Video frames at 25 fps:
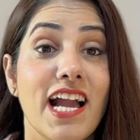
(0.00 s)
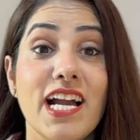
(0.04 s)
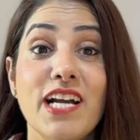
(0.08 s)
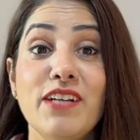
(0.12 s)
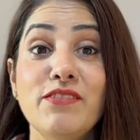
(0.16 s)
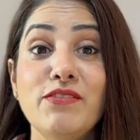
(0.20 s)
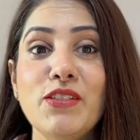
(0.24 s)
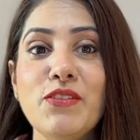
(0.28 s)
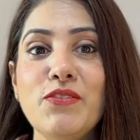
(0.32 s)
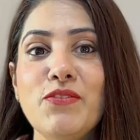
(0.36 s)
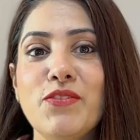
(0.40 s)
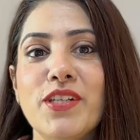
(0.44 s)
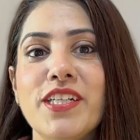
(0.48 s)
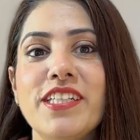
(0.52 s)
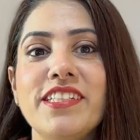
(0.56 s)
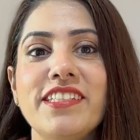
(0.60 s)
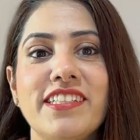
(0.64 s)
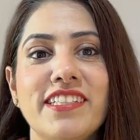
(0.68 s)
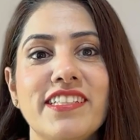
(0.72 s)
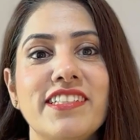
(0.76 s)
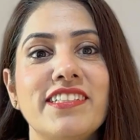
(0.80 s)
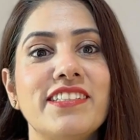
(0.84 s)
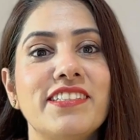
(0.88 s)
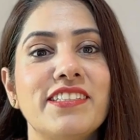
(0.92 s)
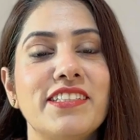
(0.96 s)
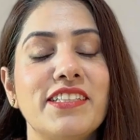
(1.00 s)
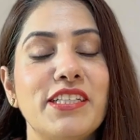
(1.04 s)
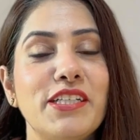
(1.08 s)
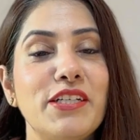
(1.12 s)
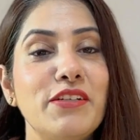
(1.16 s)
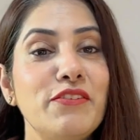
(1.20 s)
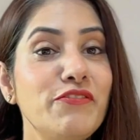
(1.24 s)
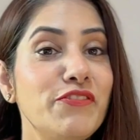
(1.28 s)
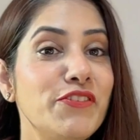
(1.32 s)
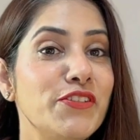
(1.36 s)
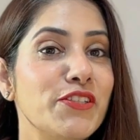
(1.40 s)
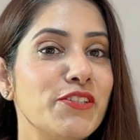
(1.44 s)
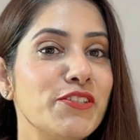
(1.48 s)
Ever wonder
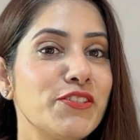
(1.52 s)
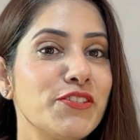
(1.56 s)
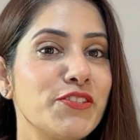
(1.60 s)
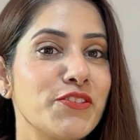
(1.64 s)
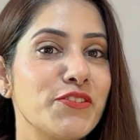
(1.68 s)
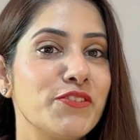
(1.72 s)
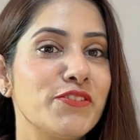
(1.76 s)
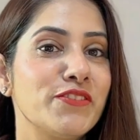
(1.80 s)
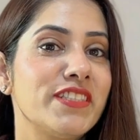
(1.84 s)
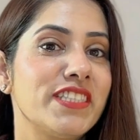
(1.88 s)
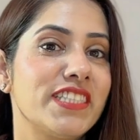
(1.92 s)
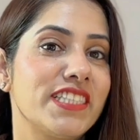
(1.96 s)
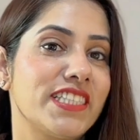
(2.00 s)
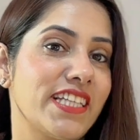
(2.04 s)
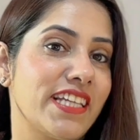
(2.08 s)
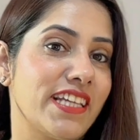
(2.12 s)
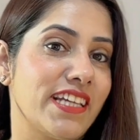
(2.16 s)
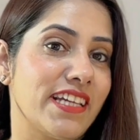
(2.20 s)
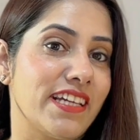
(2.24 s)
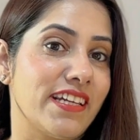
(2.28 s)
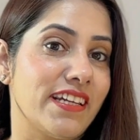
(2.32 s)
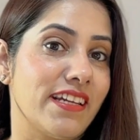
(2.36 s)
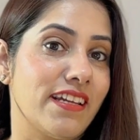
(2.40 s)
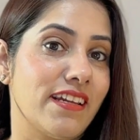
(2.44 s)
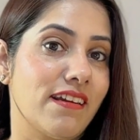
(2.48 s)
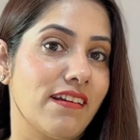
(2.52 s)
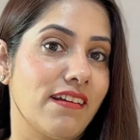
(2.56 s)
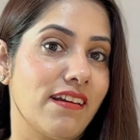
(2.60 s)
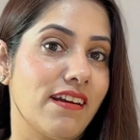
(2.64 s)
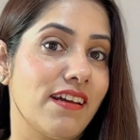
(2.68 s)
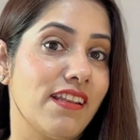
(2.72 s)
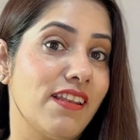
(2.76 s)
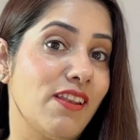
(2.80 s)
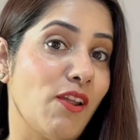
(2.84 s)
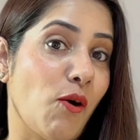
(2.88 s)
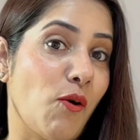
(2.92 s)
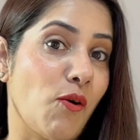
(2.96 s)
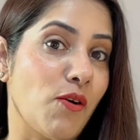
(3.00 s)
if you should say a
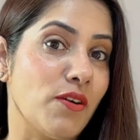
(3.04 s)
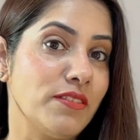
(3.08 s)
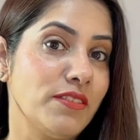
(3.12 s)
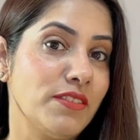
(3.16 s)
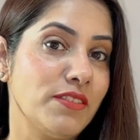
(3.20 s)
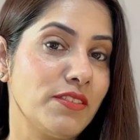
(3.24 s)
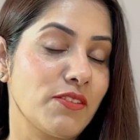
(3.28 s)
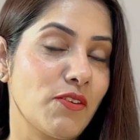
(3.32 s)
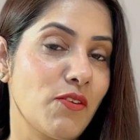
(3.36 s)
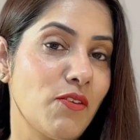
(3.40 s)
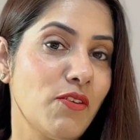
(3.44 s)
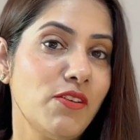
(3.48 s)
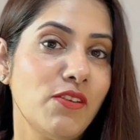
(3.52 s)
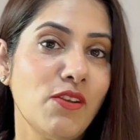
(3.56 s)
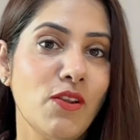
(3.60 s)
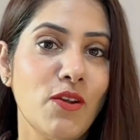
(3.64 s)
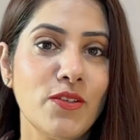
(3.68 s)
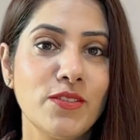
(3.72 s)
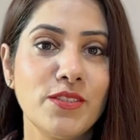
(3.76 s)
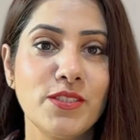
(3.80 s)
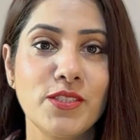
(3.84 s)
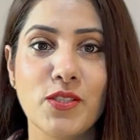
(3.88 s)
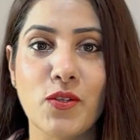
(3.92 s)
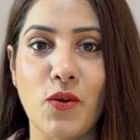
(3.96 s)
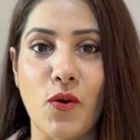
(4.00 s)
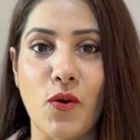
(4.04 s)
lot or lots